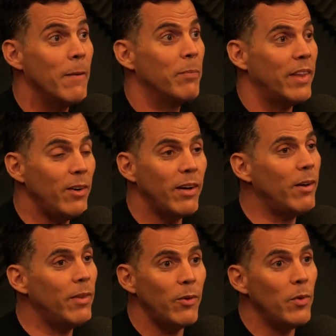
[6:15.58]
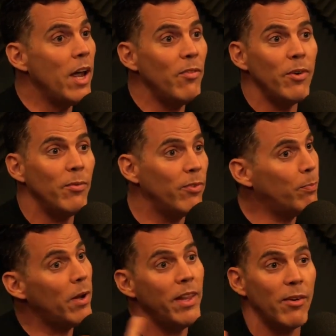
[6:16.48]
like whatever
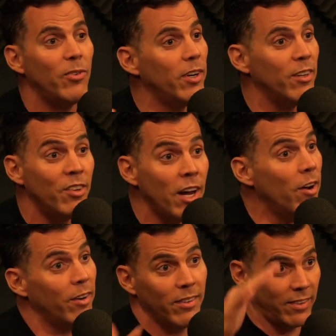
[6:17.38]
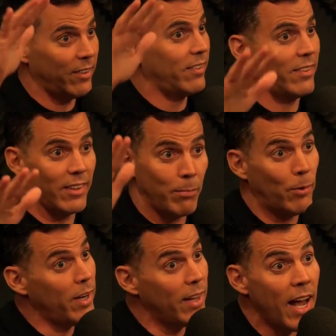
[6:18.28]
spun that fucking chair is just I
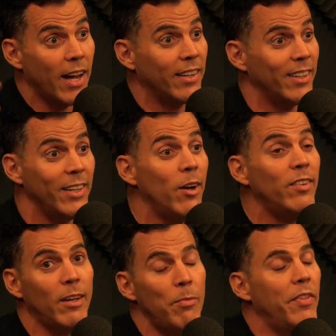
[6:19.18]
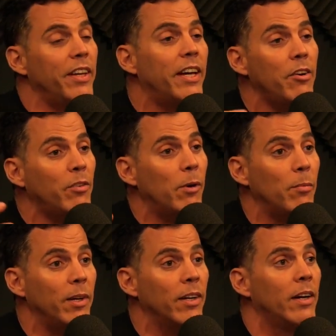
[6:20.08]
pray to that. You know, something that cares
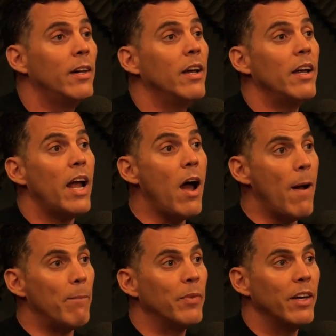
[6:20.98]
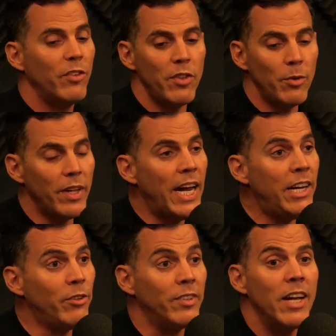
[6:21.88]
about me. So there were the
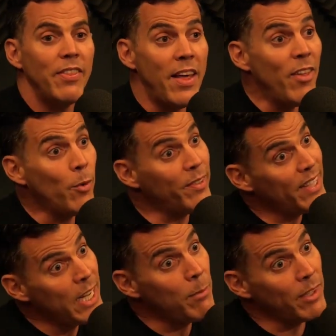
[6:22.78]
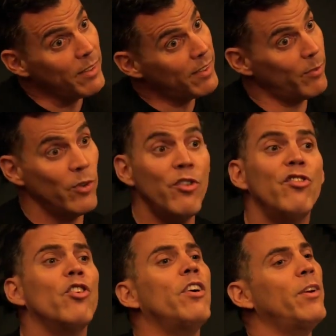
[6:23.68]
angels. Then there were demons. For
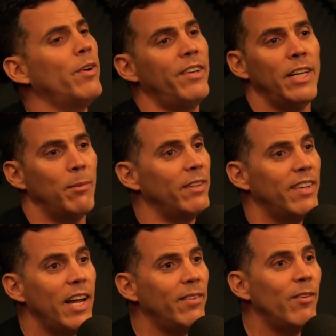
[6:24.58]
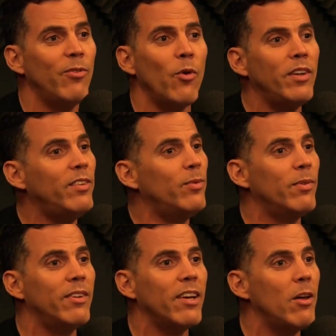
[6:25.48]
sure there were demons. Like the voices
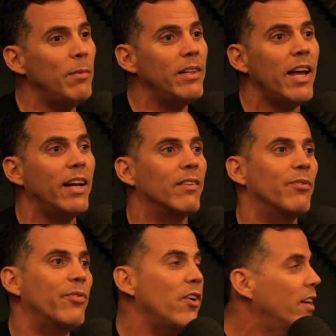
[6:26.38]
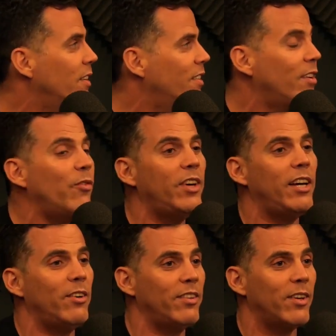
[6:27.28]
were telling me like fucking
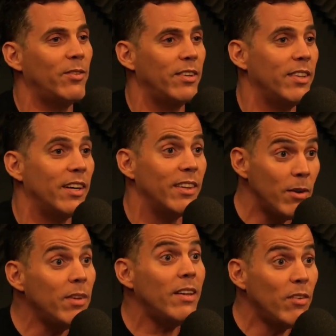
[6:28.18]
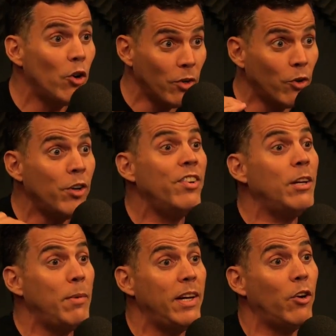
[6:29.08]
suffocate yourself to death. They were
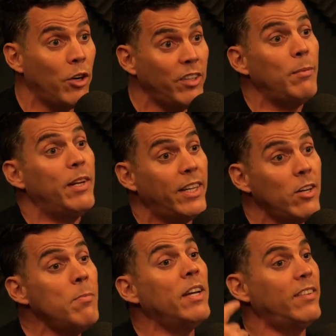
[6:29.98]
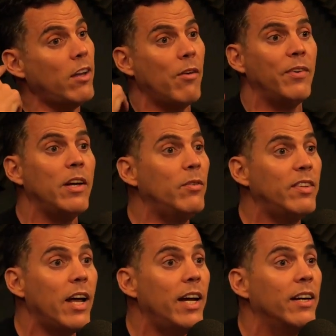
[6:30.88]
urging me to kill myself. And it
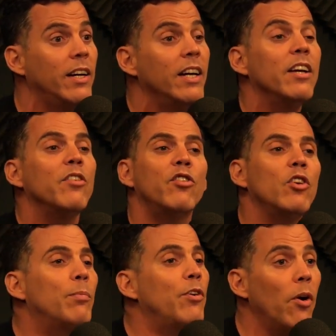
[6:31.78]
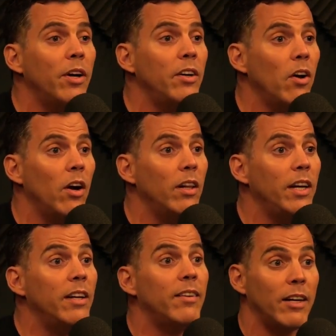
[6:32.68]
was like super dark and
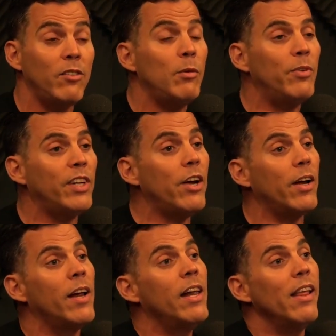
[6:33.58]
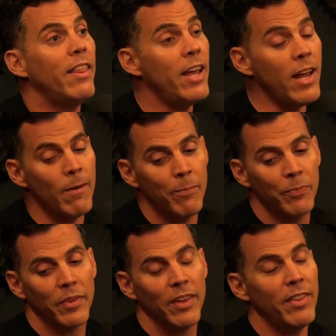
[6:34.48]
gnarly and super scary. Then
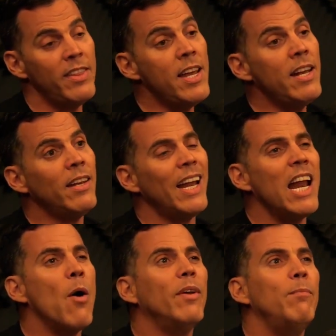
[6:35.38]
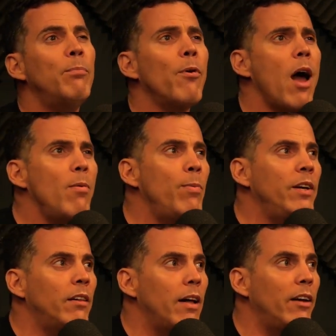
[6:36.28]
and I would
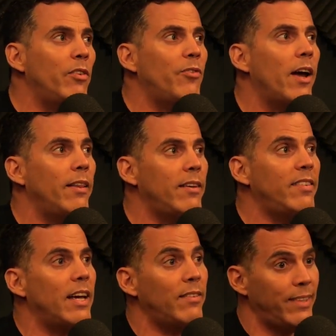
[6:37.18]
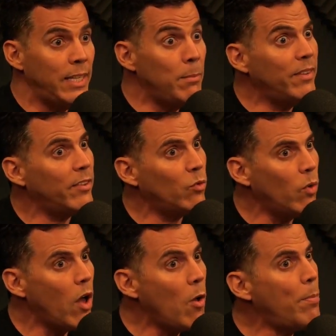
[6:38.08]
probably classify this as demons as
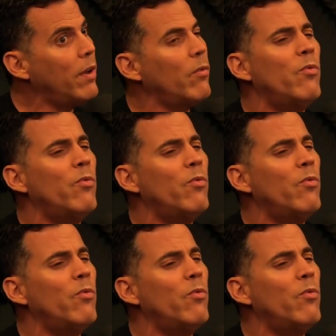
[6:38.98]
well, but